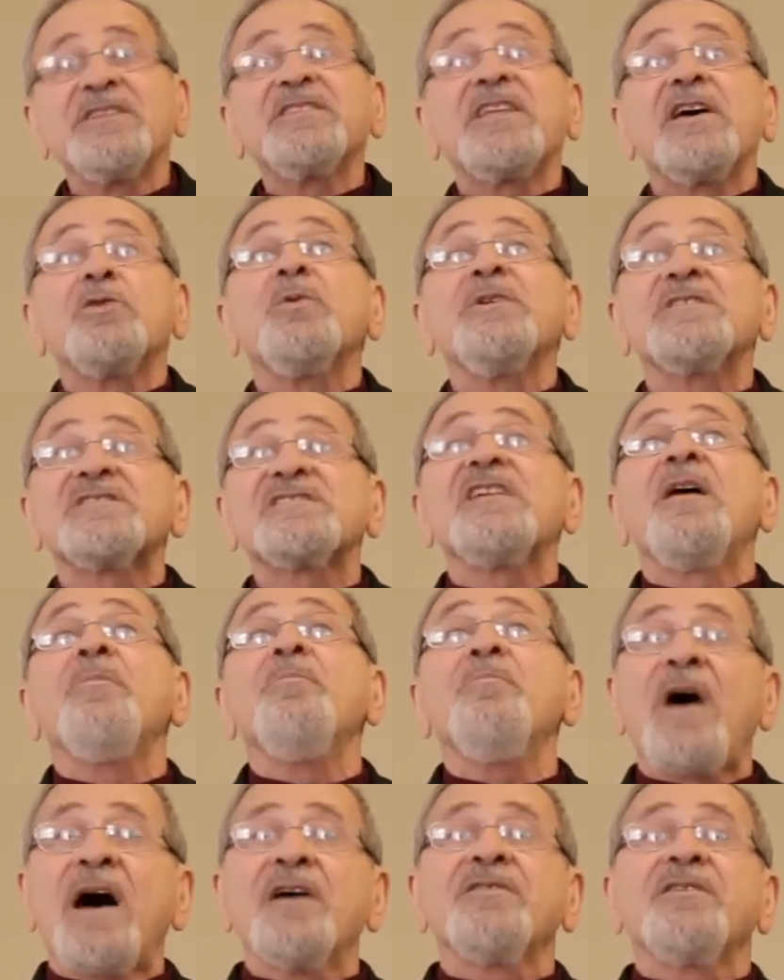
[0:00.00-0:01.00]
but there were
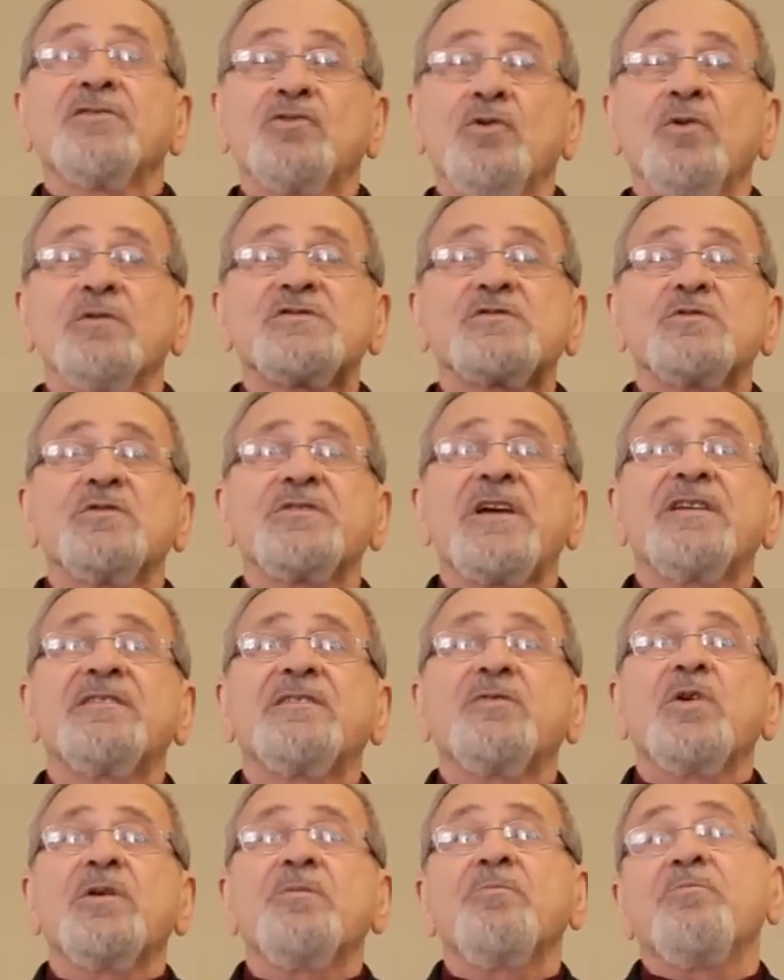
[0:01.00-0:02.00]
some other also
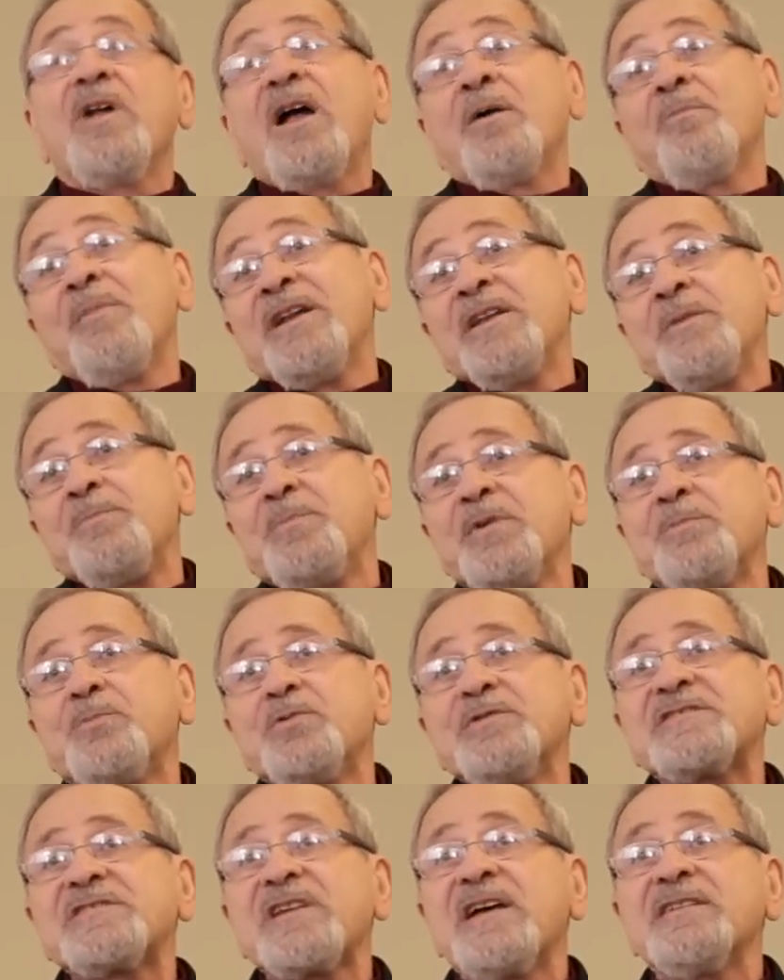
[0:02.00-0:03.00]
that were. Now, many
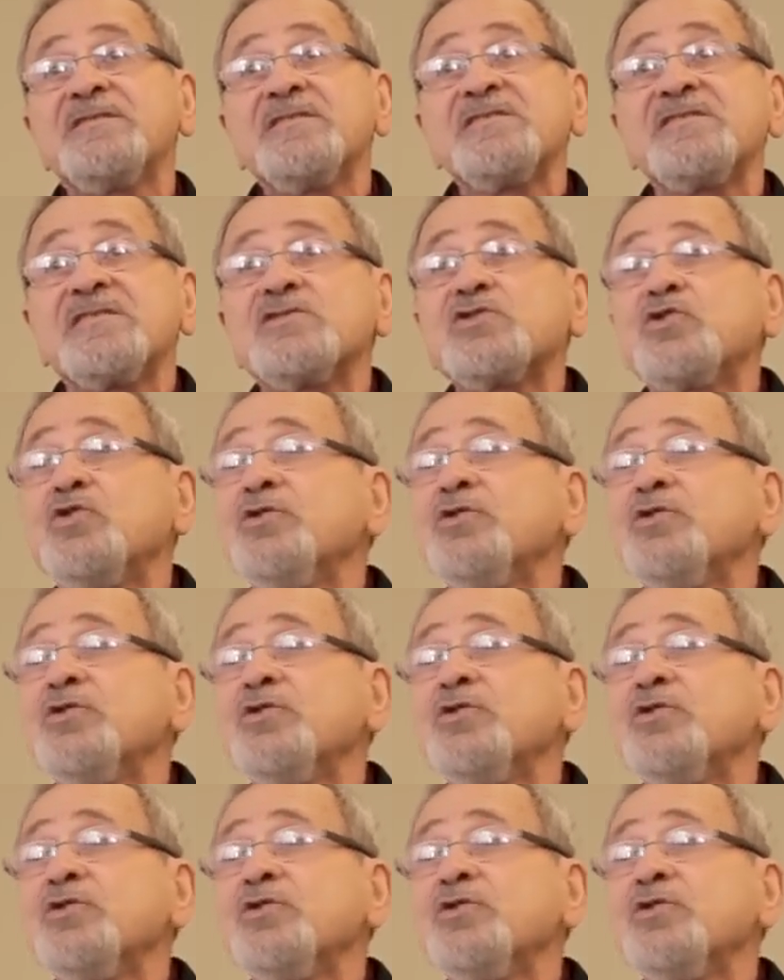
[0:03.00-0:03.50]
people said this is